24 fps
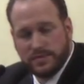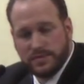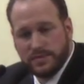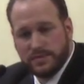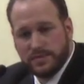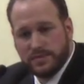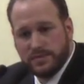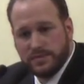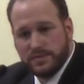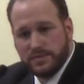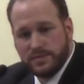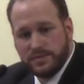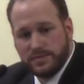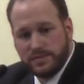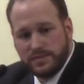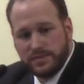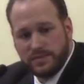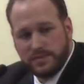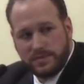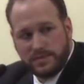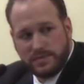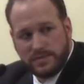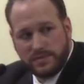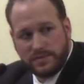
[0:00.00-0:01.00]

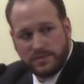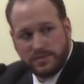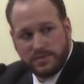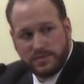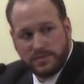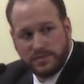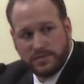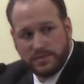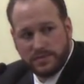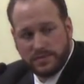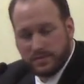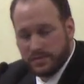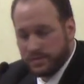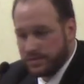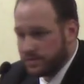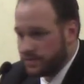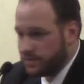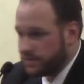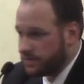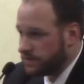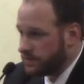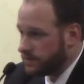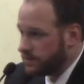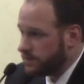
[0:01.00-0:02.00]

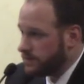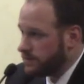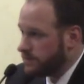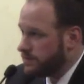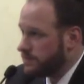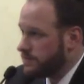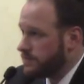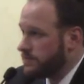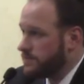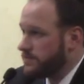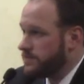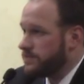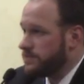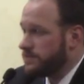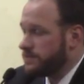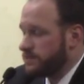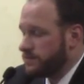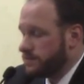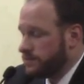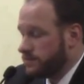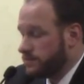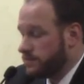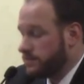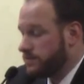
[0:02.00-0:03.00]

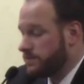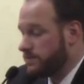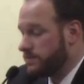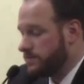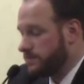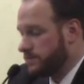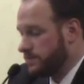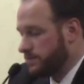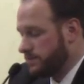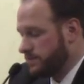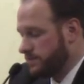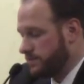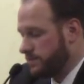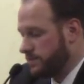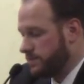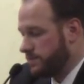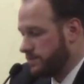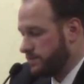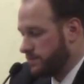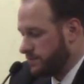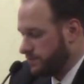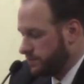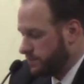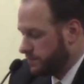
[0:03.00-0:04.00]

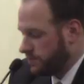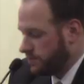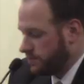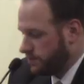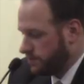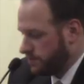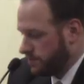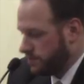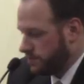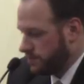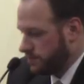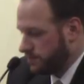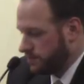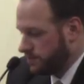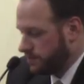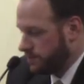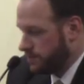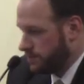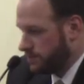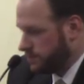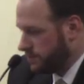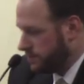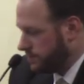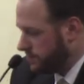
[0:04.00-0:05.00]

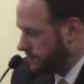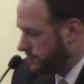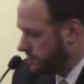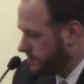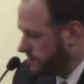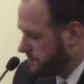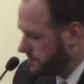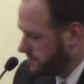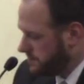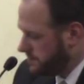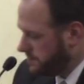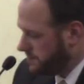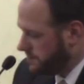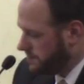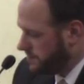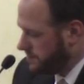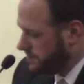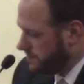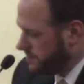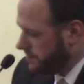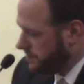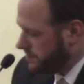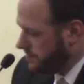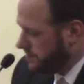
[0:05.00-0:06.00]

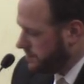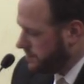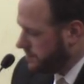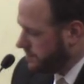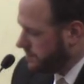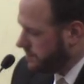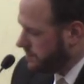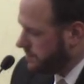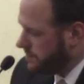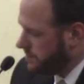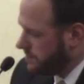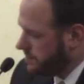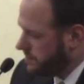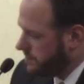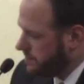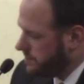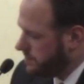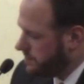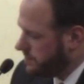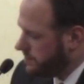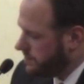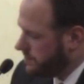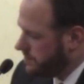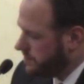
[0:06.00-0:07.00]

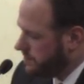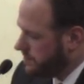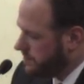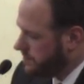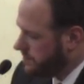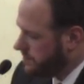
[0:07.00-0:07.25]
The person shown says nothing.